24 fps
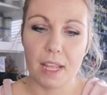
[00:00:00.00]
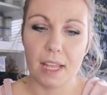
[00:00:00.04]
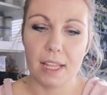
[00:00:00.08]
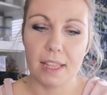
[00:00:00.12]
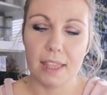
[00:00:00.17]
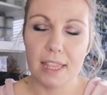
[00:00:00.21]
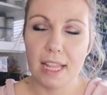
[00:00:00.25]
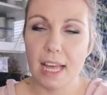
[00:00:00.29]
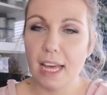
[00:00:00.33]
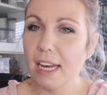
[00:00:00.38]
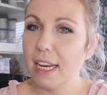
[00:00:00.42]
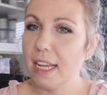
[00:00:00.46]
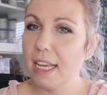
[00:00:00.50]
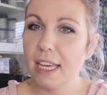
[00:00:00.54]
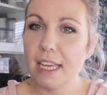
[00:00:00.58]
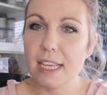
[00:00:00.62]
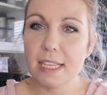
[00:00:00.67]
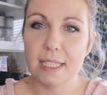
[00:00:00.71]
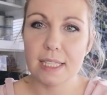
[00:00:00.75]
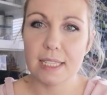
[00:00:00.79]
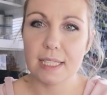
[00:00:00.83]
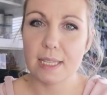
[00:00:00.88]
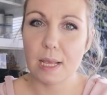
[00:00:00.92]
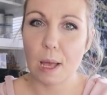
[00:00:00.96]
Not an
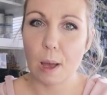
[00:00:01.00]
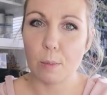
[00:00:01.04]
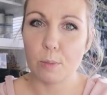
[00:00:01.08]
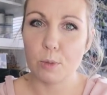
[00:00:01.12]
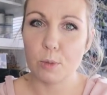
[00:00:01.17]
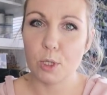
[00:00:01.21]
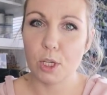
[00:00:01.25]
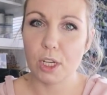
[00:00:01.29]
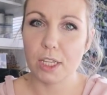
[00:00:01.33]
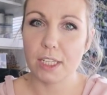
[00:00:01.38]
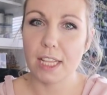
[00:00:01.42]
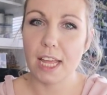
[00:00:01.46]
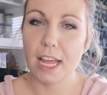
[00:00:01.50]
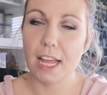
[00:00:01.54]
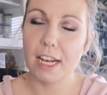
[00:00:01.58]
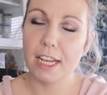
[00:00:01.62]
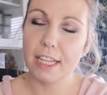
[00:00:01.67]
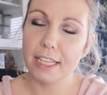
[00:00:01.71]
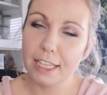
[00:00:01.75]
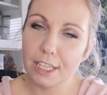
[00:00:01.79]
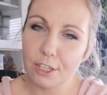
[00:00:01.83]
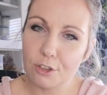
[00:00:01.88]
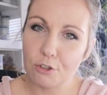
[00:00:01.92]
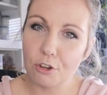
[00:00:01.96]
easy subject, a
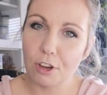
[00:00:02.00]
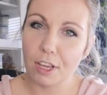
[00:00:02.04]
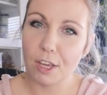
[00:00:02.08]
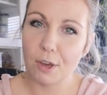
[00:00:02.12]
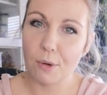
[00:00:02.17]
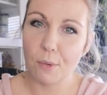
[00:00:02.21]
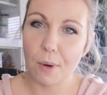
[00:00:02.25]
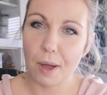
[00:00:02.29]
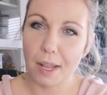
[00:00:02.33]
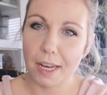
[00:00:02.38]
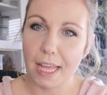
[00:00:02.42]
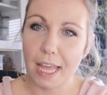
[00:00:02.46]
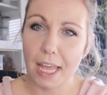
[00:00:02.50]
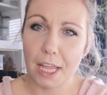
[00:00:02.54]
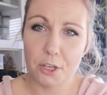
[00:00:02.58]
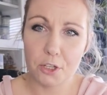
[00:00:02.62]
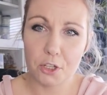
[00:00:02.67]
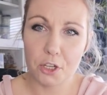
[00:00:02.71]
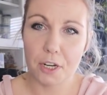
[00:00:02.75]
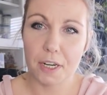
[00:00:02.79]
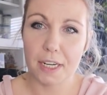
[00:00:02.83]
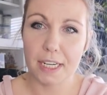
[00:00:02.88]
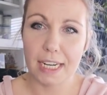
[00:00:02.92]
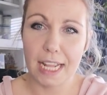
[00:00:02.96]
little tricky one in
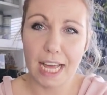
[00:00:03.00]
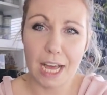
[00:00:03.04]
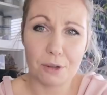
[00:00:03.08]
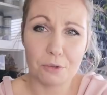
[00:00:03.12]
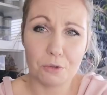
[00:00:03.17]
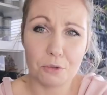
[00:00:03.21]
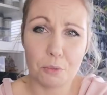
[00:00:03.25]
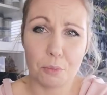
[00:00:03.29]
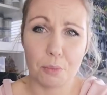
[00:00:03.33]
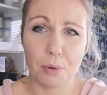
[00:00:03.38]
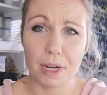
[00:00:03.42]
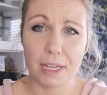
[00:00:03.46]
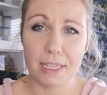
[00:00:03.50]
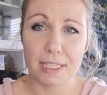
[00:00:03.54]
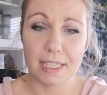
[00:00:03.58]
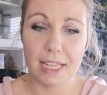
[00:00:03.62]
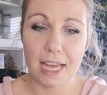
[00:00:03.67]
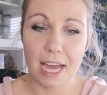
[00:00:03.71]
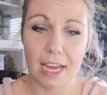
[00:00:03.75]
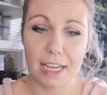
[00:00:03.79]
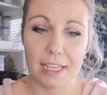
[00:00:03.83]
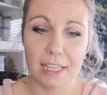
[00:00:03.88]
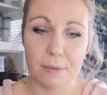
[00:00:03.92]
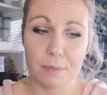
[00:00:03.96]
general, how to price
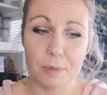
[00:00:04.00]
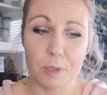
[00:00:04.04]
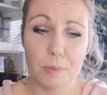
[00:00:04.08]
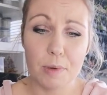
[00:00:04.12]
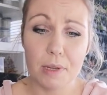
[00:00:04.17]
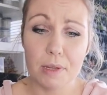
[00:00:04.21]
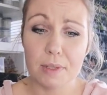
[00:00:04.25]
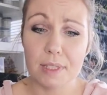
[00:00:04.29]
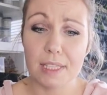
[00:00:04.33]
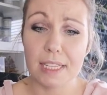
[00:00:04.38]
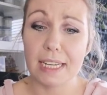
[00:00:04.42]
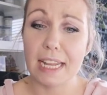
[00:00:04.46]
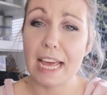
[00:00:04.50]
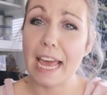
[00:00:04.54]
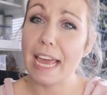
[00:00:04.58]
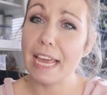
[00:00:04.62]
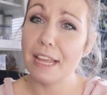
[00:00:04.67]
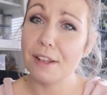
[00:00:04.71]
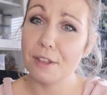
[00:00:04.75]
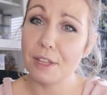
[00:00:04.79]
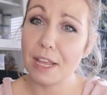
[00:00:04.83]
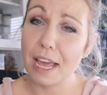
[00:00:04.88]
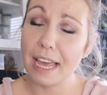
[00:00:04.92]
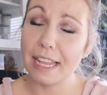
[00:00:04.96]
the items, because
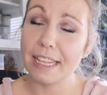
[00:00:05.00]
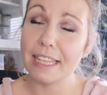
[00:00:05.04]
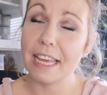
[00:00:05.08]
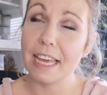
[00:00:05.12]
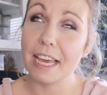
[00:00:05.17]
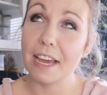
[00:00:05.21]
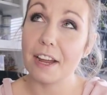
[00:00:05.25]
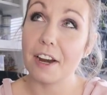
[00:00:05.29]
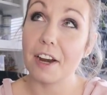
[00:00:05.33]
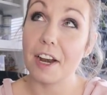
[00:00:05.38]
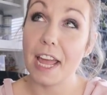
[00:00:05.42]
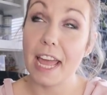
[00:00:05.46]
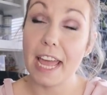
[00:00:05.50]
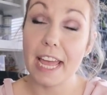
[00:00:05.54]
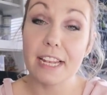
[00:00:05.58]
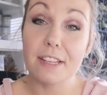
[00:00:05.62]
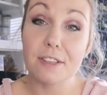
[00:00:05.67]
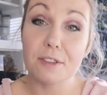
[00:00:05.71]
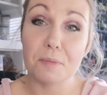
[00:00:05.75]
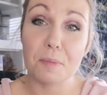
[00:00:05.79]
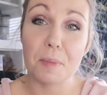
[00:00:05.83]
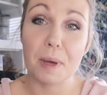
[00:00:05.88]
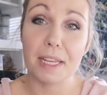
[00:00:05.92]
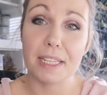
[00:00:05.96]
then they are
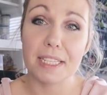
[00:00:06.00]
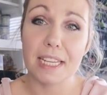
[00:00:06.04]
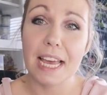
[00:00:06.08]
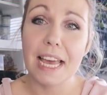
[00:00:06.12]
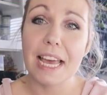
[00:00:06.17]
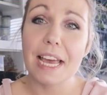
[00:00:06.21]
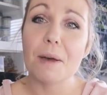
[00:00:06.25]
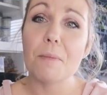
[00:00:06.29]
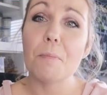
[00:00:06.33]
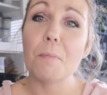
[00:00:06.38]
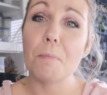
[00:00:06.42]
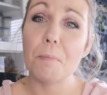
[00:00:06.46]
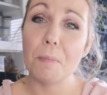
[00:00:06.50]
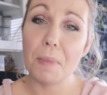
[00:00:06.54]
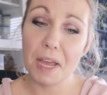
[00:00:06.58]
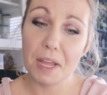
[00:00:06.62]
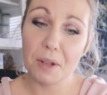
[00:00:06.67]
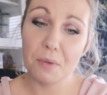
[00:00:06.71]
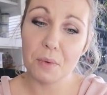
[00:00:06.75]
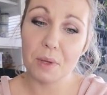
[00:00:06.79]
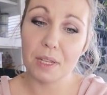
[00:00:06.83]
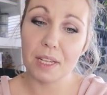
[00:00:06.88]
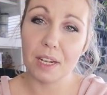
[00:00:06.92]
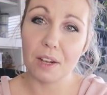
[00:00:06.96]
handmade,
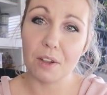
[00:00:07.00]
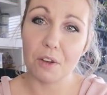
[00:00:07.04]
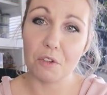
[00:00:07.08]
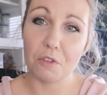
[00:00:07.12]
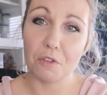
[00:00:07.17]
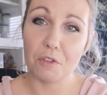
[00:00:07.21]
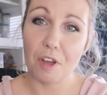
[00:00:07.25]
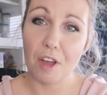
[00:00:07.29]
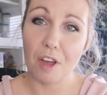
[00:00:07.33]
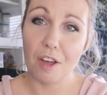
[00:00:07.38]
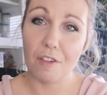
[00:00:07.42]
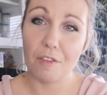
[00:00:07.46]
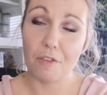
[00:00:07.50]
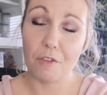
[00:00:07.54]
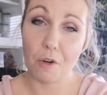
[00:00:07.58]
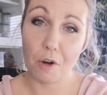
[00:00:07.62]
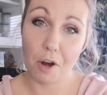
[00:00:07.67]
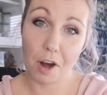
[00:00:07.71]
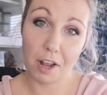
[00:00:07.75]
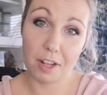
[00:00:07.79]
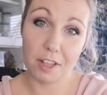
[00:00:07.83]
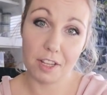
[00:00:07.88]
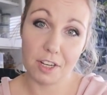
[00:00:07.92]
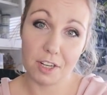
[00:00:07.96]
made with love
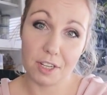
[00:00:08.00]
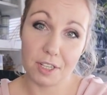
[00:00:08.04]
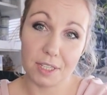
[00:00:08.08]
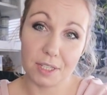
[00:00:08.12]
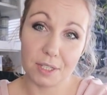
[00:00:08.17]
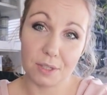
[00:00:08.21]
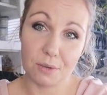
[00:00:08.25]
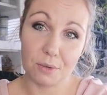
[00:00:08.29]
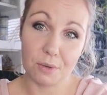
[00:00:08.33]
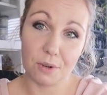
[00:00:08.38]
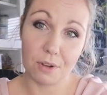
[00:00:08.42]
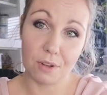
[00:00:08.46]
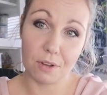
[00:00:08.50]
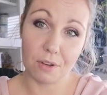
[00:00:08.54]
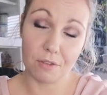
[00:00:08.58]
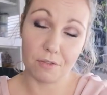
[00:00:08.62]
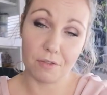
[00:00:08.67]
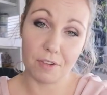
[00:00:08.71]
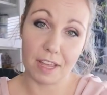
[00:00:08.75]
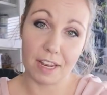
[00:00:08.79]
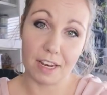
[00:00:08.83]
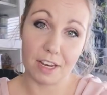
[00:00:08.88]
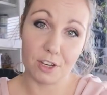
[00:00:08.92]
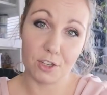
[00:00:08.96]
for others to
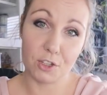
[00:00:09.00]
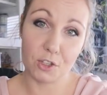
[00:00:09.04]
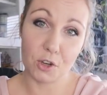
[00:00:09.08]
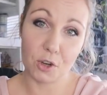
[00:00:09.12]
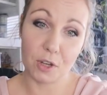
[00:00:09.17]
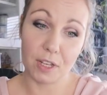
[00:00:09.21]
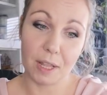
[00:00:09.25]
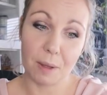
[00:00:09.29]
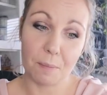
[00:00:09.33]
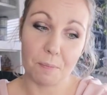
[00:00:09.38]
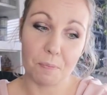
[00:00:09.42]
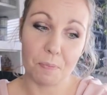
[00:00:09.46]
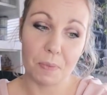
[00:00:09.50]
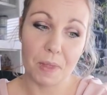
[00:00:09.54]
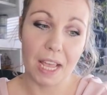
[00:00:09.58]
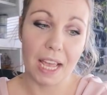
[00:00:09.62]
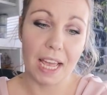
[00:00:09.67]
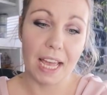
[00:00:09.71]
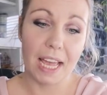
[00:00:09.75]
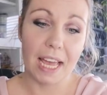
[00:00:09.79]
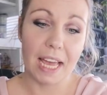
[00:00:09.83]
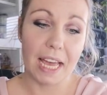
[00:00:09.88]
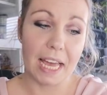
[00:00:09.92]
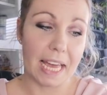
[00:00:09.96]
love and enjoy them.
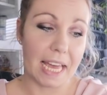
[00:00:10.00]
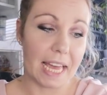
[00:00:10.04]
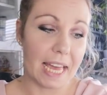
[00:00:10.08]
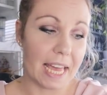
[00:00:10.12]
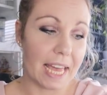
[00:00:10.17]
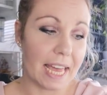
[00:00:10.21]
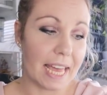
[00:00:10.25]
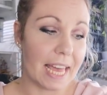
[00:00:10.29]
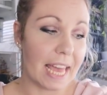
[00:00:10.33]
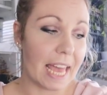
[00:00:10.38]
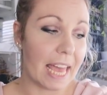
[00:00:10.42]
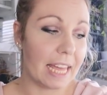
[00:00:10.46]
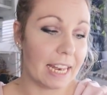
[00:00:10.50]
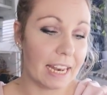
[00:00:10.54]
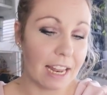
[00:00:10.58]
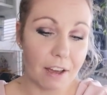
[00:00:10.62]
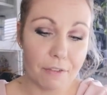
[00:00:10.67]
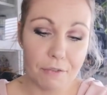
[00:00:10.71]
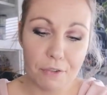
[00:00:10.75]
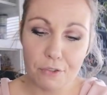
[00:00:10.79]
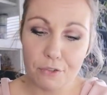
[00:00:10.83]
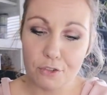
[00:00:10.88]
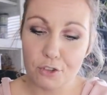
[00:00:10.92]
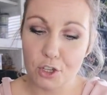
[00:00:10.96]

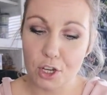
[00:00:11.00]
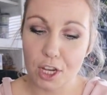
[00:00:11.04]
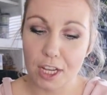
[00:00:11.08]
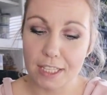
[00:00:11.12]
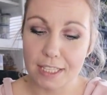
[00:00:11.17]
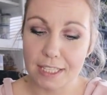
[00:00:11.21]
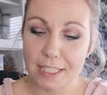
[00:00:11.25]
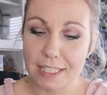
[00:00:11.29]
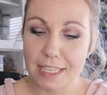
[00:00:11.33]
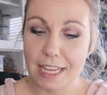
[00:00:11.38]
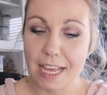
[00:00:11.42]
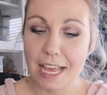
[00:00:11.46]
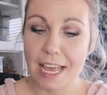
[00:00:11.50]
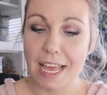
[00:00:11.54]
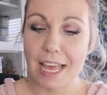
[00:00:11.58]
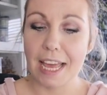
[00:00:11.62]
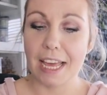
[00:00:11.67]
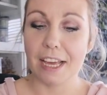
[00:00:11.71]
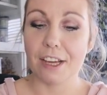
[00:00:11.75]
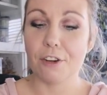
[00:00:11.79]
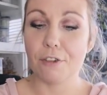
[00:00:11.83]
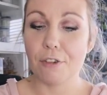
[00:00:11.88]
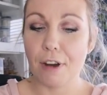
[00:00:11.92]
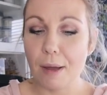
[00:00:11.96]
Enough of chats.
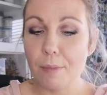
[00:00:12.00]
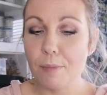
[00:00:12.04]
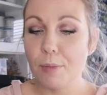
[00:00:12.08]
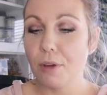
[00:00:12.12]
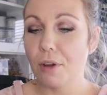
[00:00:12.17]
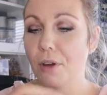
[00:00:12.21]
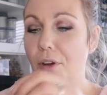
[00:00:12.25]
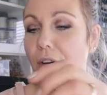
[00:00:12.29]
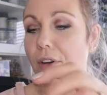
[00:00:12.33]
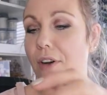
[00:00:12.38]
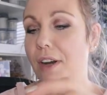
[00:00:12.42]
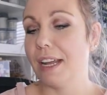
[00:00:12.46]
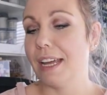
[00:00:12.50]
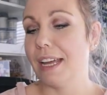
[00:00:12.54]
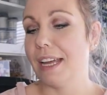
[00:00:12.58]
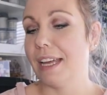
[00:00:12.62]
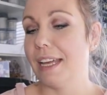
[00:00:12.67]
Grab your